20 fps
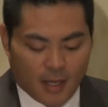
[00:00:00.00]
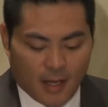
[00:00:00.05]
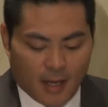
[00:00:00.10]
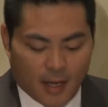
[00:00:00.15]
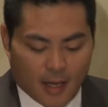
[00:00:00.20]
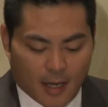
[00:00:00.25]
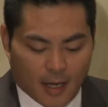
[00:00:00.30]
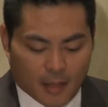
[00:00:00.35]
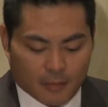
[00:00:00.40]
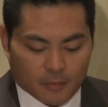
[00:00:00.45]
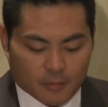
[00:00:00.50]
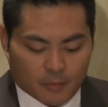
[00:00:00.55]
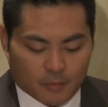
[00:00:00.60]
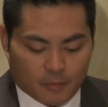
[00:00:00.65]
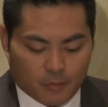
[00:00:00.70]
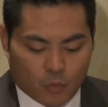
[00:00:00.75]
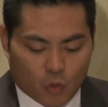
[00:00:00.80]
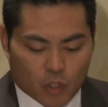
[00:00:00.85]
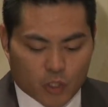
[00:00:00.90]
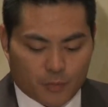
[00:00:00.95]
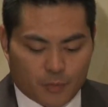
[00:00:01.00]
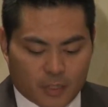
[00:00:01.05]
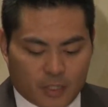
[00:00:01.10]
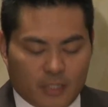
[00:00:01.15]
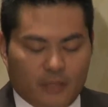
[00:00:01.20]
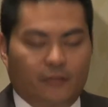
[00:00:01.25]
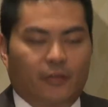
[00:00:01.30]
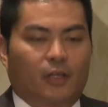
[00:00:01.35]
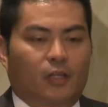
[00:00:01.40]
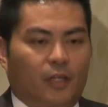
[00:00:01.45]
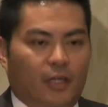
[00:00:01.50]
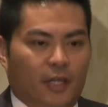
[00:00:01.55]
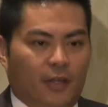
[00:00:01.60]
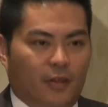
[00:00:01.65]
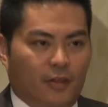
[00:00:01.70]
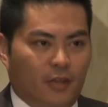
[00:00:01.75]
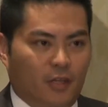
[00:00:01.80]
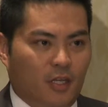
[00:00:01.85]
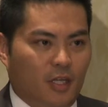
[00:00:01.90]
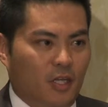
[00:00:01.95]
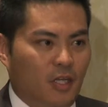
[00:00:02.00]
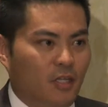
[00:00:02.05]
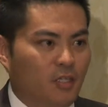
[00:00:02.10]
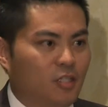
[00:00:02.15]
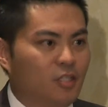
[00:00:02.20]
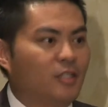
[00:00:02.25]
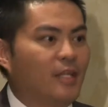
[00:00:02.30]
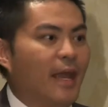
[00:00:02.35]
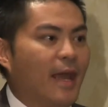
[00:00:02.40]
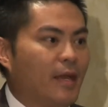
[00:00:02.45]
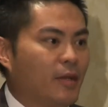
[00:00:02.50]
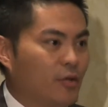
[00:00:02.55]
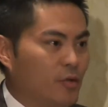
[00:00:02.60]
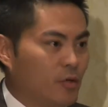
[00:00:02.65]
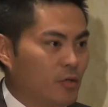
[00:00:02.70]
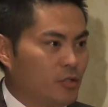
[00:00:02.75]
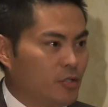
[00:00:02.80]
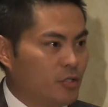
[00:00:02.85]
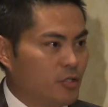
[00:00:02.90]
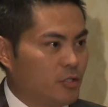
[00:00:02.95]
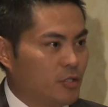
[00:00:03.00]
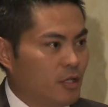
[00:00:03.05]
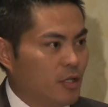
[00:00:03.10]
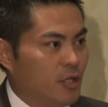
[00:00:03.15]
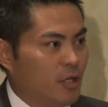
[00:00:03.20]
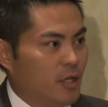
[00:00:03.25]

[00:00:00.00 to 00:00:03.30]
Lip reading: More specifically, the standards